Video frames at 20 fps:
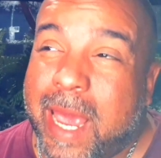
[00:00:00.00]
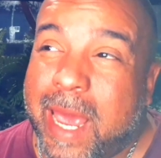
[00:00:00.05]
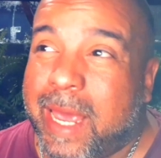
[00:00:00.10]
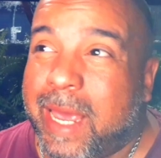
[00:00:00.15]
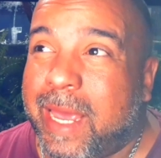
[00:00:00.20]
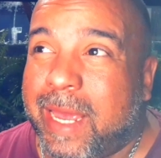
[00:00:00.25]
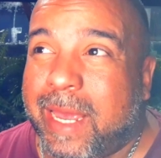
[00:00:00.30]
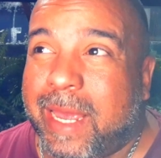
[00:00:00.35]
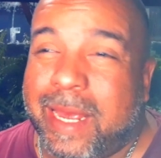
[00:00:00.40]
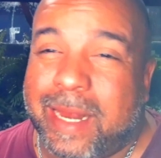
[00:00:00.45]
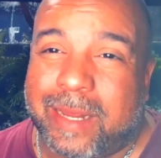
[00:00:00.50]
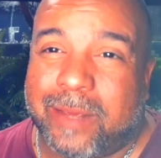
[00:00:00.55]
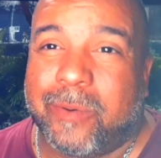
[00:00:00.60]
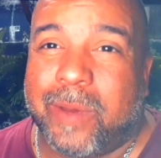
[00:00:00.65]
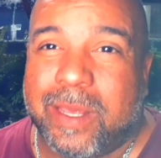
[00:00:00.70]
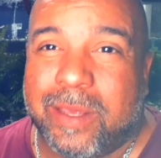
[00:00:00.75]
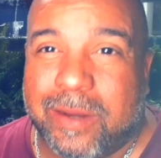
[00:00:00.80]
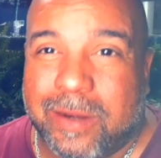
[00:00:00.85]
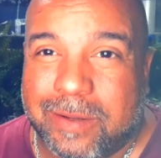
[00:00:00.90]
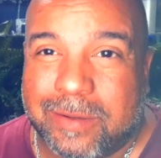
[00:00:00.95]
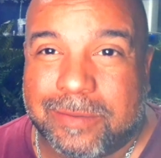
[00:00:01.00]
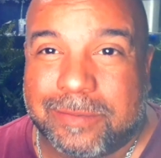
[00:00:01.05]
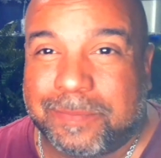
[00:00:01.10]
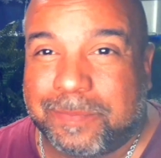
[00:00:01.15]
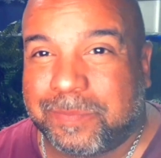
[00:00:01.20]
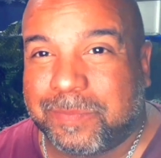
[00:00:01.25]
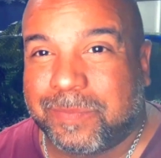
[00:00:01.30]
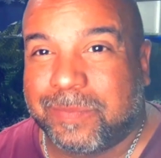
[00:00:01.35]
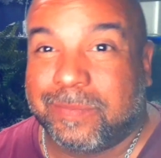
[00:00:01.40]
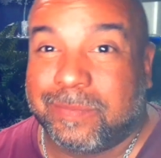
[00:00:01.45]
Anyway, you know,
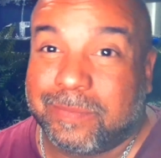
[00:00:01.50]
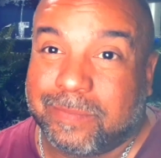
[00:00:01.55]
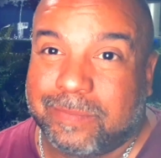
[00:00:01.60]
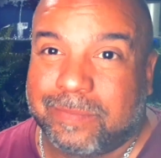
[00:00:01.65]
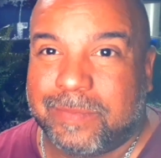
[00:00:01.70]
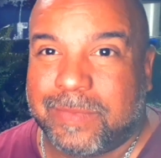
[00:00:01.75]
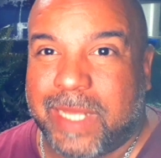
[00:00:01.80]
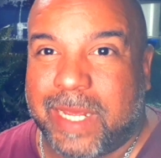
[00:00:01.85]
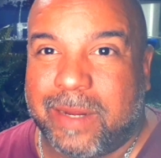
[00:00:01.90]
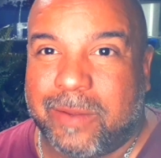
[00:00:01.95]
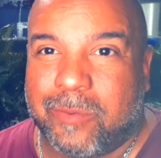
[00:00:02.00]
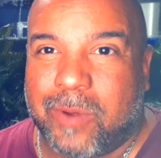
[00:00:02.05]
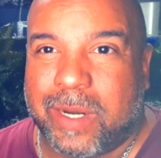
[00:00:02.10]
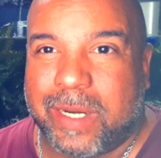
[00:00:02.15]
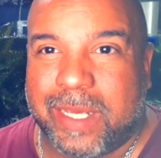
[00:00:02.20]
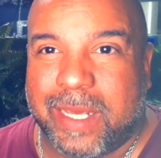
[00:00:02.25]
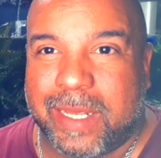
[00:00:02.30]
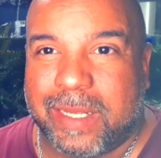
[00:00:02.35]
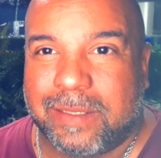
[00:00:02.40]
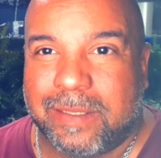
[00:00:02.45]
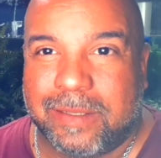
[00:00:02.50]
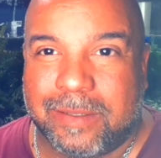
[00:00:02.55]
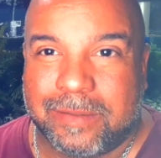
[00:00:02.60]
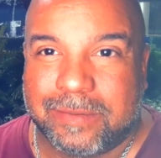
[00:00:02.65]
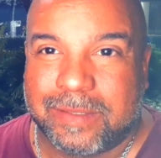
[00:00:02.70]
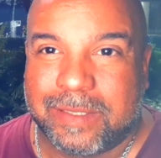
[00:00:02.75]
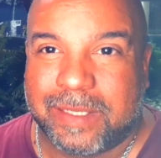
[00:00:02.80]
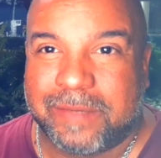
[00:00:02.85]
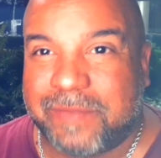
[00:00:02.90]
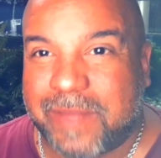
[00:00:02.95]
they didn't want to get, you know,
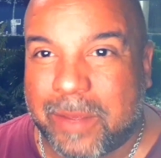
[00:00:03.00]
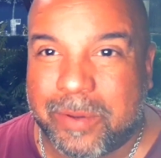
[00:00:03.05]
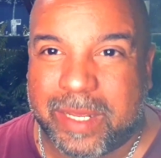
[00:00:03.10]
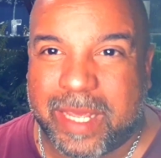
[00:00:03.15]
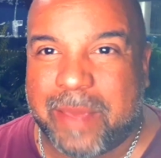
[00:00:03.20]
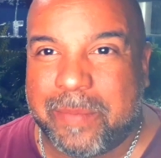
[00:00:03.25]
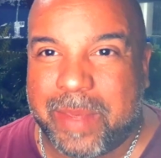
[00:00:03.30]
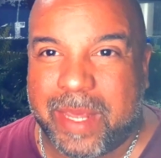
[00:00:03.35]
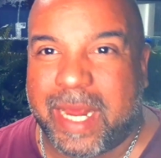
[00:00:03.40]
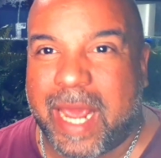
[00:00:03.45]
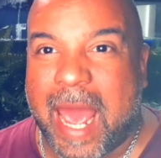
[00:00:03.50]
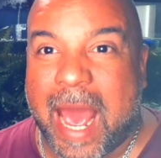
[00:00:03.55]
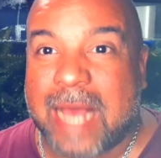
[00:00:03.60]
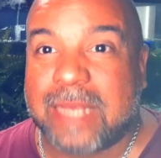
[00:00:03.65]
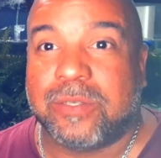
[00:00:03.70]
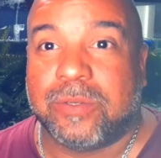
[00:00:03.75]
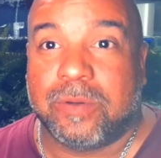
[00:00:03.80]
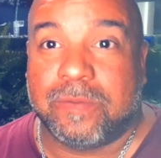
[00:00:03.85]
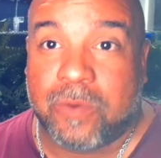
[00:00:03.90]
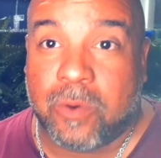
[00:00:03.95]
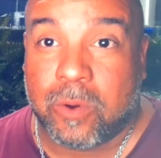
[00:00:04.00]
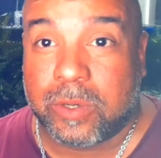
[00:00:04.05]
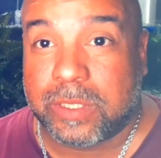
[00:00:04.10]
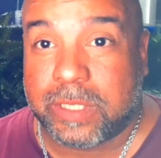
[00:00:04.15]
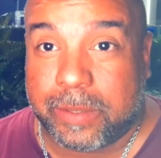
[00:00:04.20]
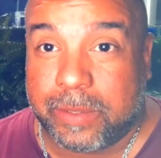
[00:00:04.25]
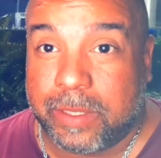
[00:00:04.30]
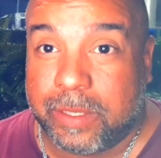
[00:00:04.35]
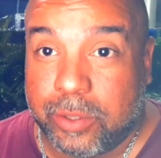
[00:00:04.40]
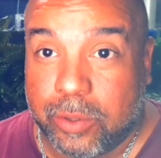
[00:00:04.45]
if they would give me any hassle, of
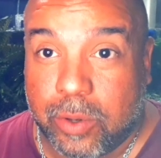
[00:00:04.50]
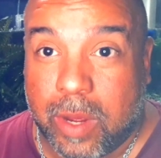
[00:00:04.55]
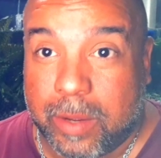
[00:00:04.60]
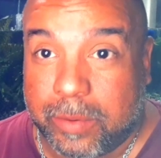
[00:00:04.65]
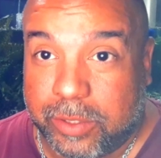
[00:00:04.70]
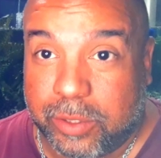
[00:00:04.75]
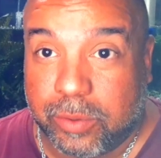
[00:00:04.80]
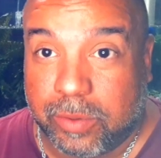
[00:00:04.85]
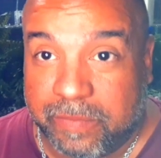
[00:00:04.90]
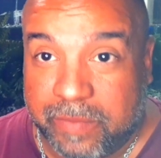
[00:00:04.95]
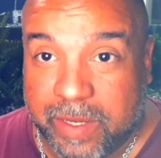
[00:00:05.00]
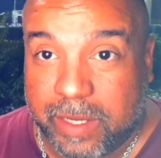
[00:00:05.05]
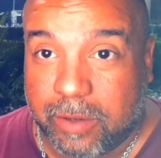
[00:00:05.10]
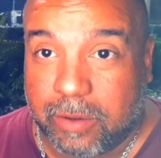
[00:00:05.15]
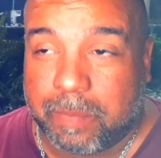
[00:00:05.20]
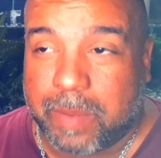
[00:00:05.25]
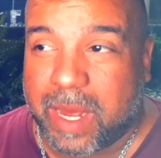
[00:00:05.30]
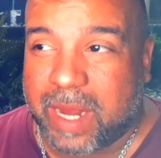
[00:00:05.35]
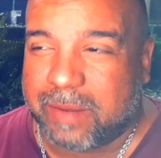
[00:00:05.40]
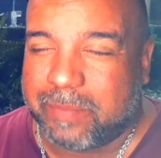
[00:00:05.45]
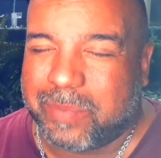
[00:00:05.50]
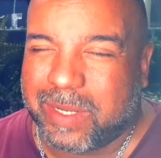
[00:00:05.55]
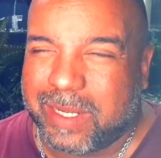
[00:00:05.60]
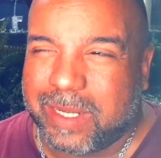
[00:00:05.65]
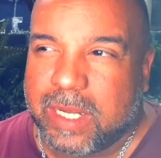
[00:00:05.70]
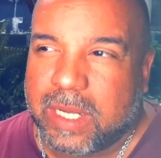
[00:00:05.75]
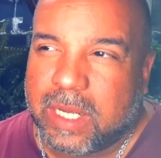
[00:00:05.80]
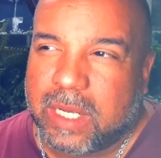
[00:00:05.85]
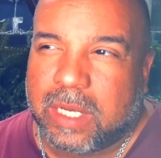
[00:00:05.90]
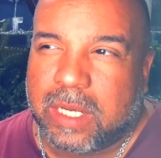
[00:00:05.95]
course they knew I would do a video about it.
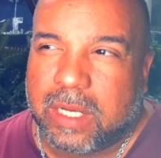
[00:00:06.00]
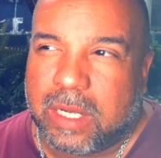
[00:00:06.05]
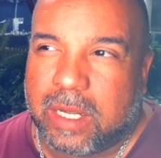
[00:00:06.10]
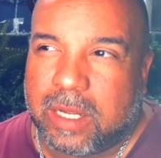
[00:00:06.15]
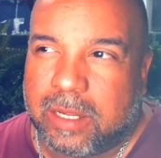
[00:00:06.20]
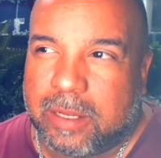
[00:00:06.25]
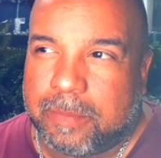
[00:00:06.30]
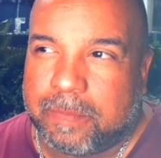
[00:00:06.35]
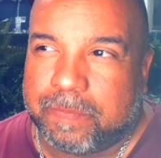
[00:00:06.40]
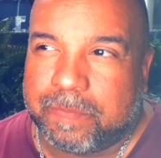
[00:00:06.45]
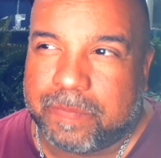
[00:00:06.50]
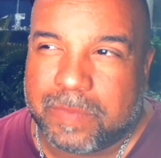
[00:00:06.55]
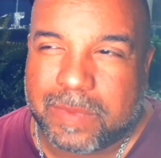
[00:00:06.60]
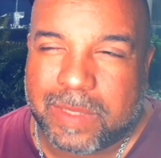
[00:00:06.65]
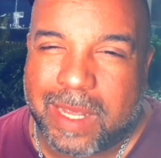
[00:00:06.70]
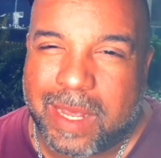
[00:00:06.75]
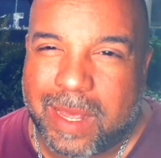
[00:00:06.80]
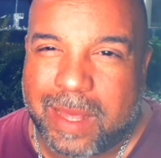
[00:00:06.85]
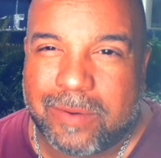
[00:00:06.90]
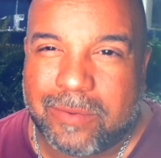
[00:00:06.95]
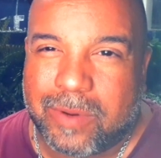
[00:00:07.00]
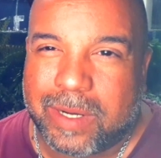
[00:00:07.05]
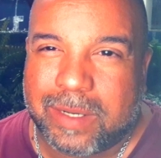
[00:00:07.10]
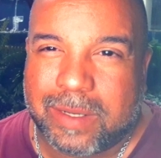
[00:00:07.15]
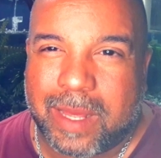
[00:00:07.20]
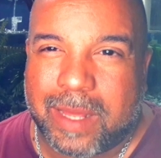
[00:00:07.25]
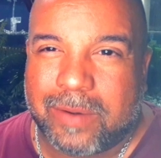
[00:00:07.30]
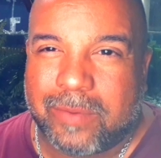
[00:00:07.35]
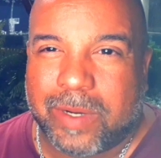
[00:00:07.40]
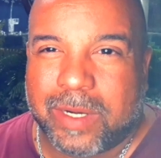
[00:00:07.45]
But I don't
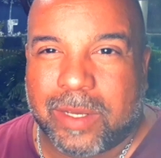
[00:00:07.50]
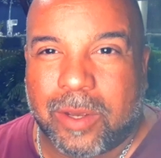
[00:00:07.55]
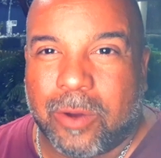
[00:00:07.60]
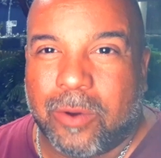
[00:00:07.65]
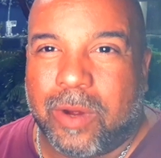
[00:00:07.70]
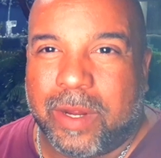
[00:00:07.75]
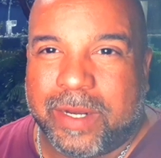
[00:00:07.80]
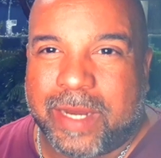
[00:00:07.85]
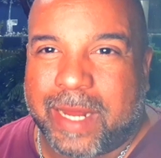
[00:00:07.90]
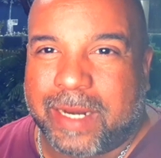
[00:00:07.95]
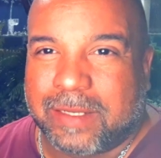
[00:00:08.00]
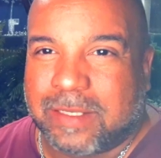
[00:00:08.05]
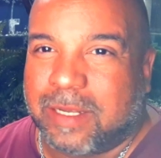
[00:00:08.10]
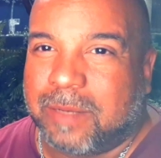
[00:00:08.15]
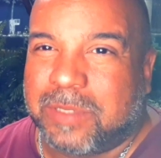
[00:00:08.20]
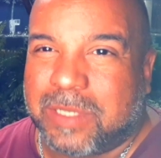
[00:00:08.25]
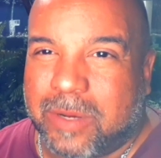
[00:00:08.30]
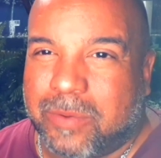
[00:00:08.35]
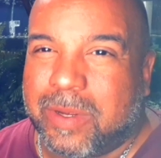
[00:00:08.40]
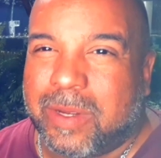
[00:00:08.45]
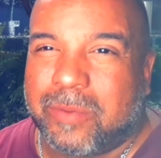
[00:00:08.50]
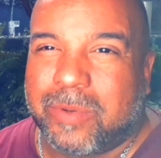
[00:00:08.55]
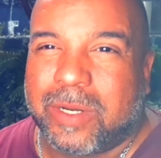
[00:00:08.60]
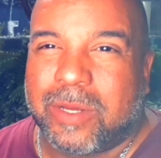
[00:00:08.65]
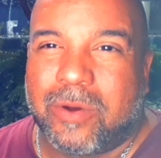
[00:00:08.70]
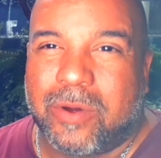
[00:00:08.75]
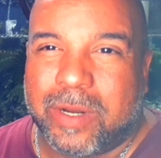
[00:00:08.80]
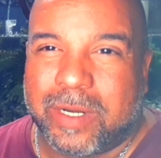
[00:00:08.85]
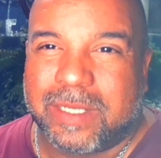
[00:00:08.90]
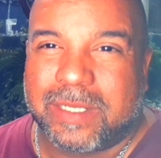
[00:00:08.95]
want to go on that assumption. I
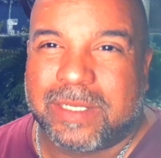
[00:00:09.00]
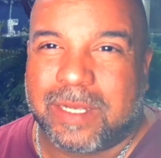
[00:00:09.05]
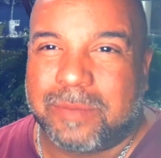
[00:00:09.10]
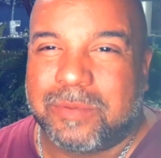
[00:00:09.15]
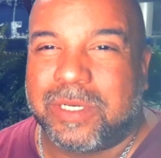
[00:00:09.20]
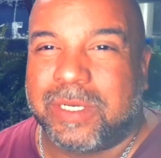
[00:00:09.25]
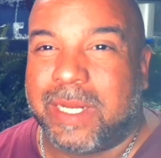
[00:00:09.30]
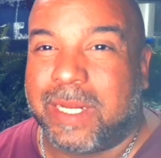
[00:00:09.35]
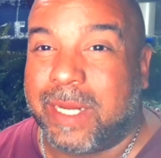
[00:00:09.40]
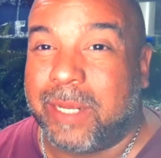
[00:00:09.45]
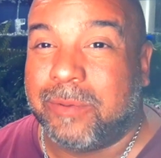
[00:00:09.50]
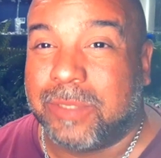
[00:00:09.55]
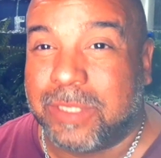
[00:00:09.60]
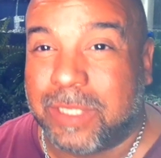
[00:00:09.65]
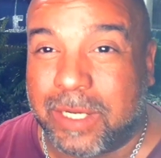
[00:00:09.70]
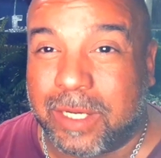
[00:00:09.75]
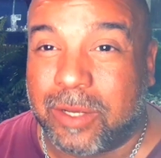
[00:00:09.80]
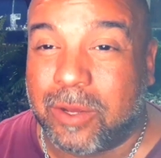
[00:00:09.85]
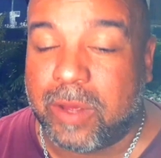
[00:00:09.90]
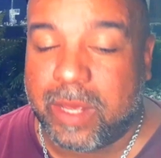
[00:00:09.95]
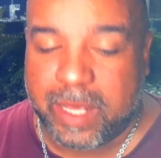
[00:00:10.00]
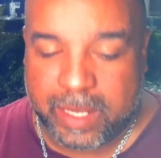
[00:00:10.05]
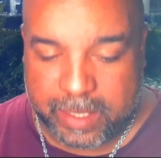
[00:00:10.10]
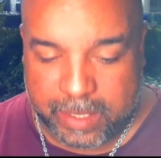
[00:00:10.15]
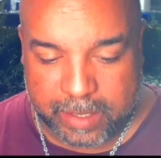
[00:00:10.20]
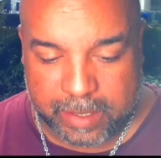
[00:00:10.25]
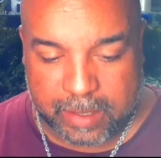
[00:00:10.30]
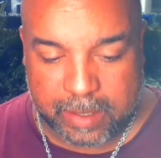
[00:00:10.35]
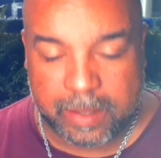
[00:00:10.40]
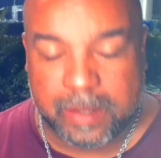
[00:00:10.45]
want to go on the assumption that they was going to go
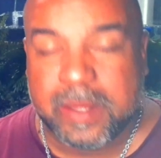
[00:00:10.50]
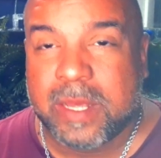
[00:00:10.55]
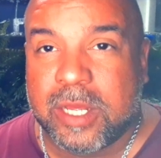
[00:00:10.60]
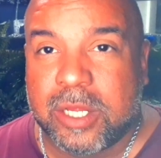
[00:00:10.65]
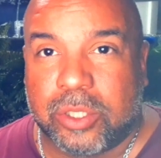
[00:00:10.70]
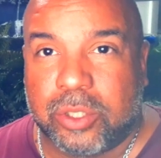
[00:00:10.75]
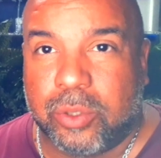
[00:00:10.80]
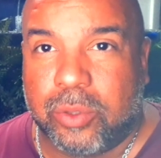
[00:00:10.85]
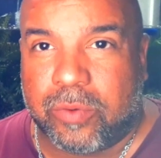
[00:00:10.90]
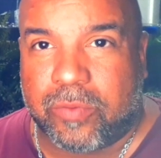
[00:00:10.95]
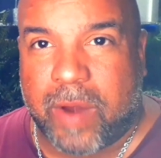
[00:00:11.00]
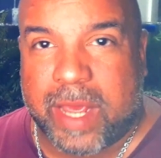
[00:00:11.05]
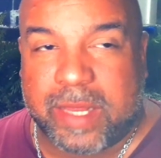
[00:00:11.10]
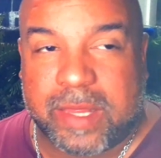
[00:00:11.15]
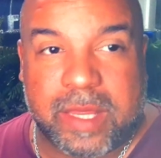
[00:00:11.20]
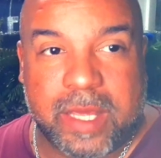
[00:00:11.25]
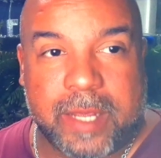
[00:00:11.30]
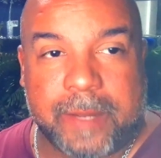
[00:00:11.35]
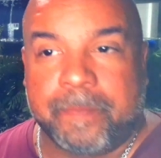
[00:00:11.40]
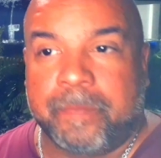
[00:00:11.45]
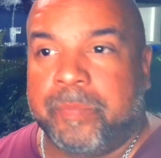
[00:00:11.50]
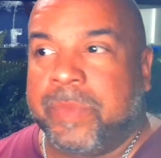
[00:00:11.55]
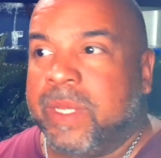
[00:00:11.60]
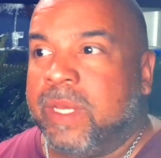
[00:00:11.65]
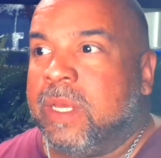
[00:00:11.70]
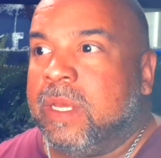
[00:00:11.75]
ahead and do the right thing.